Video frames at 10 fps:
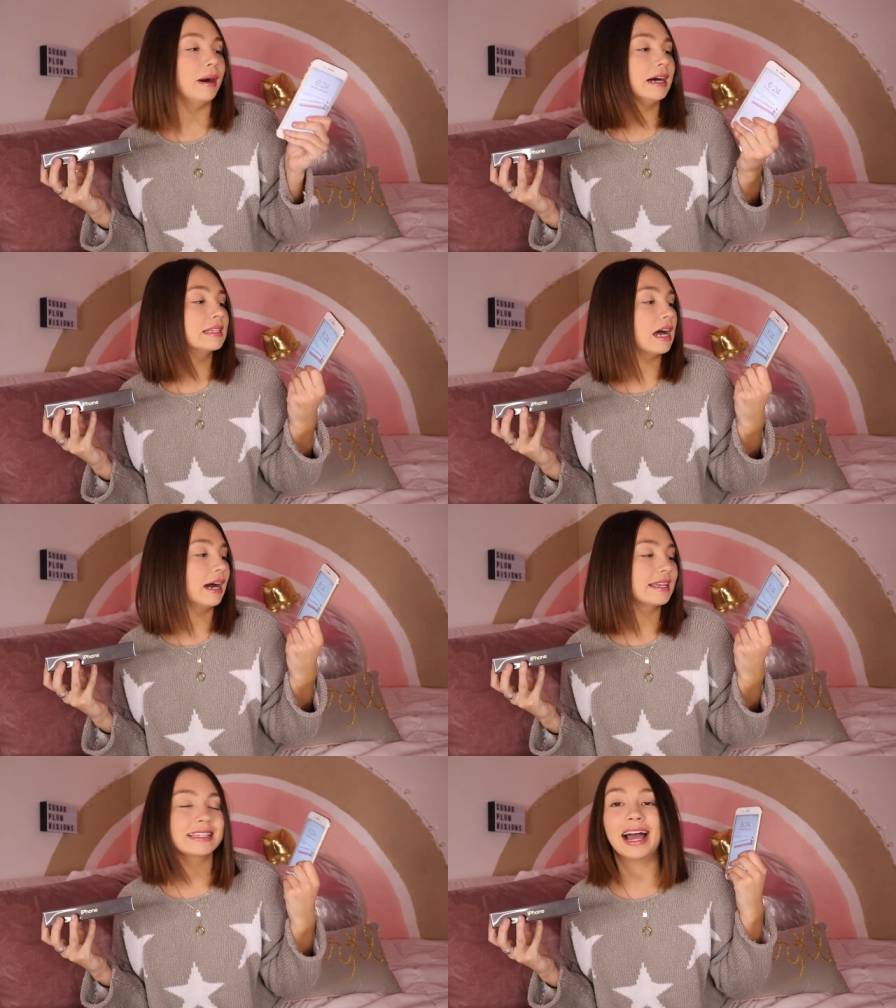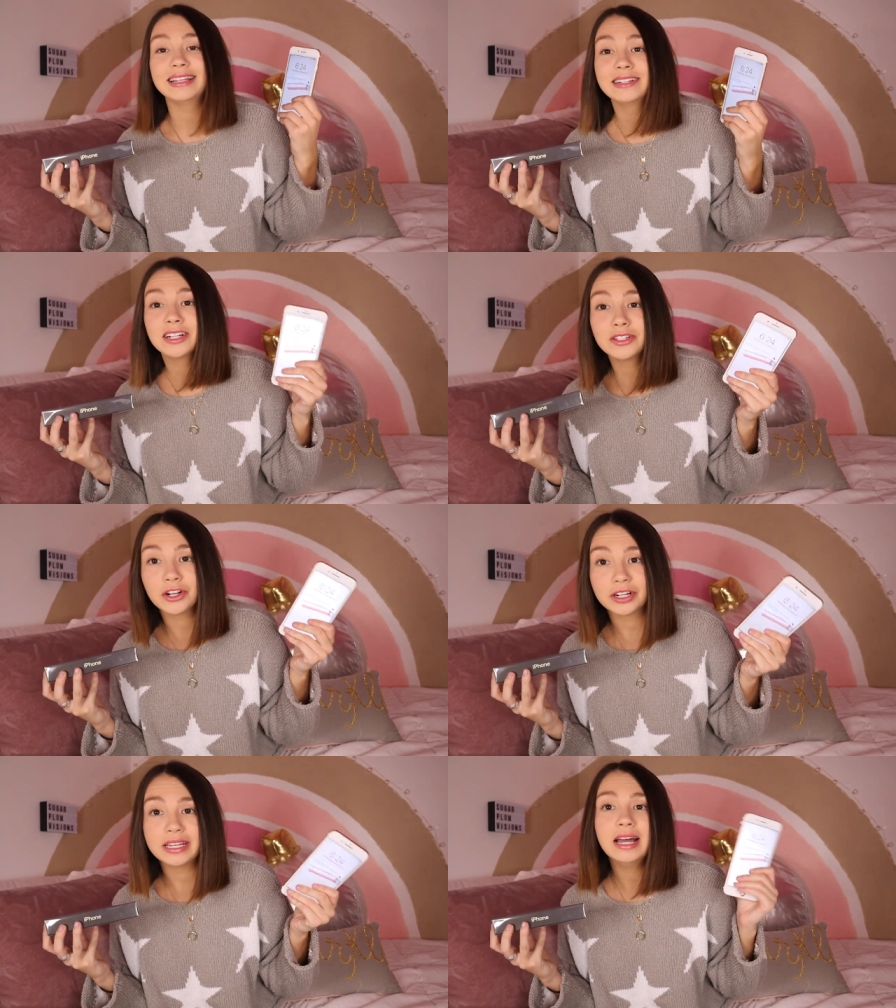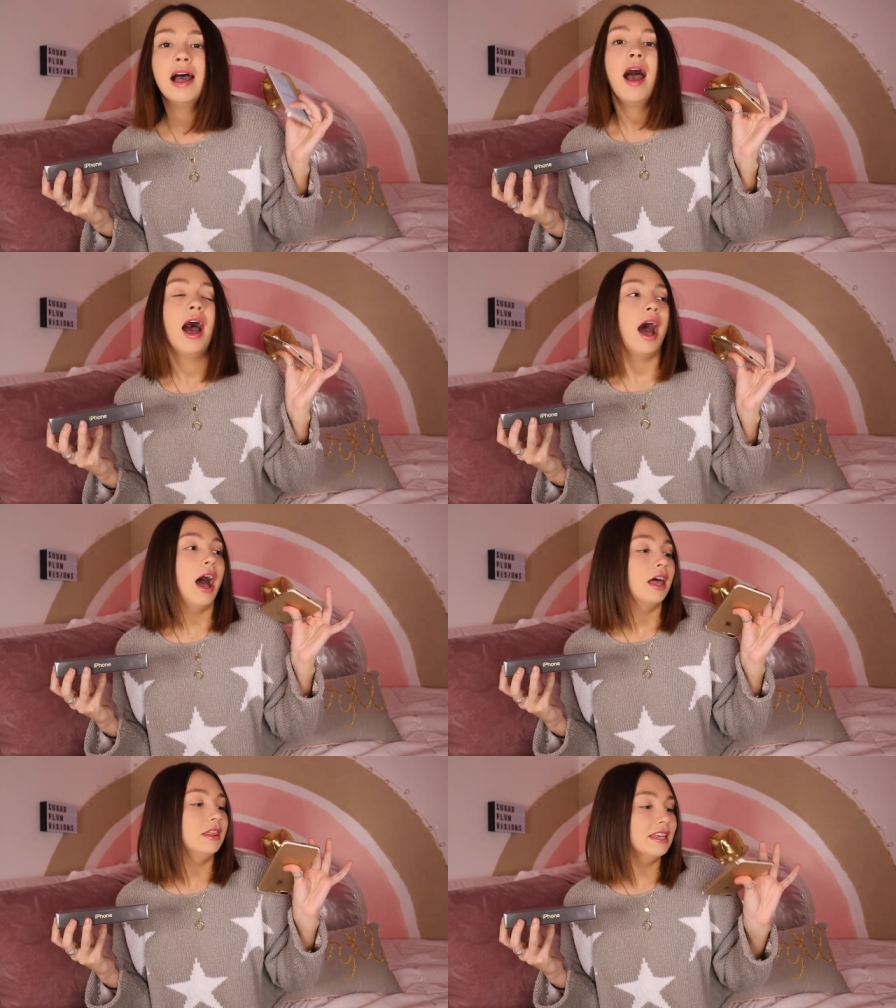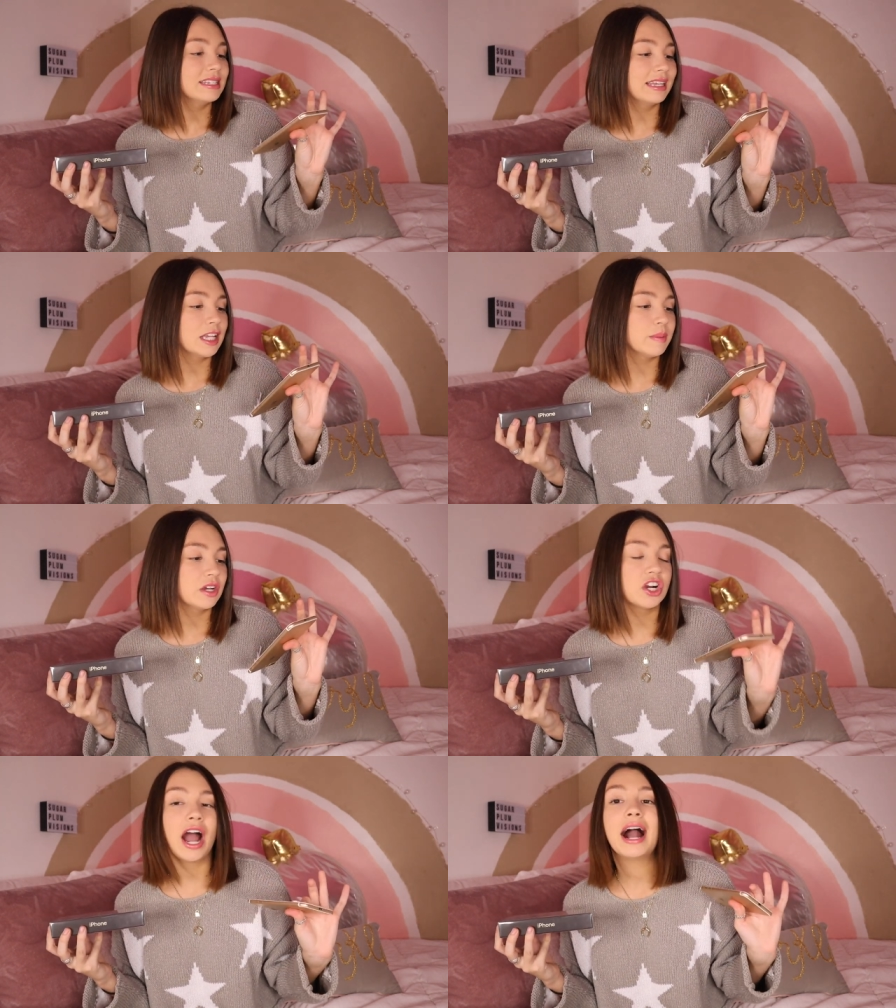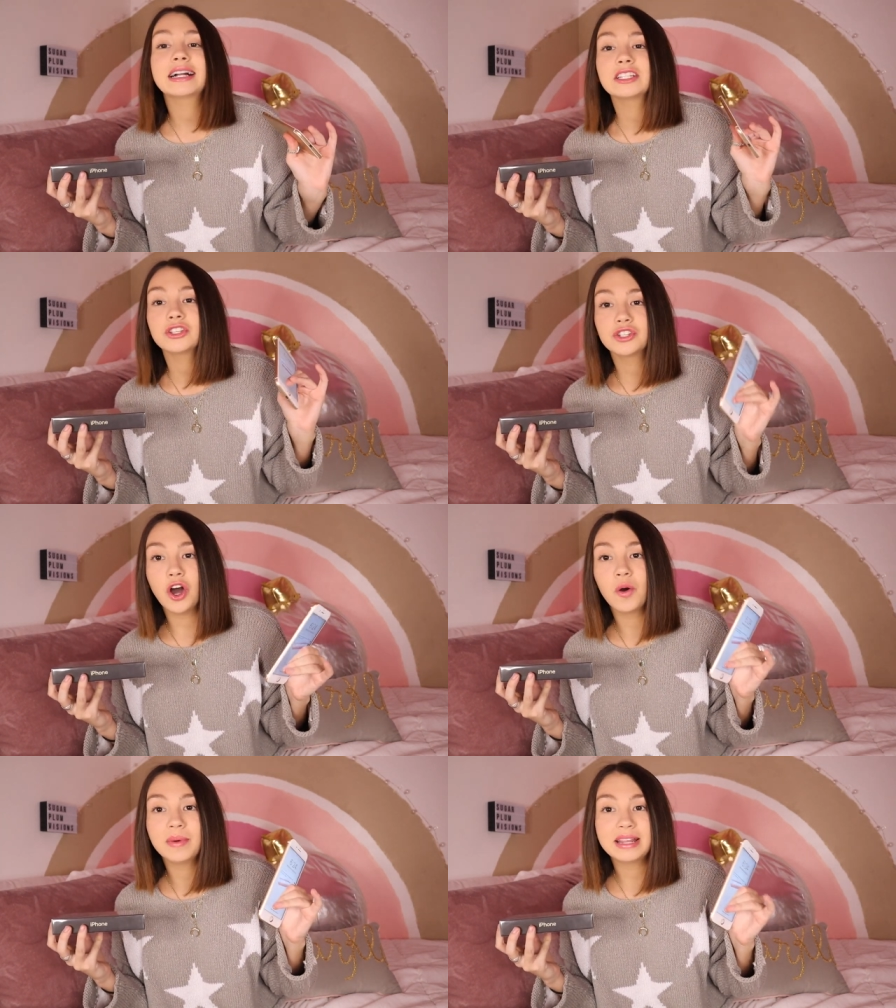but honestly, I did her dirty. This thing has been cracked so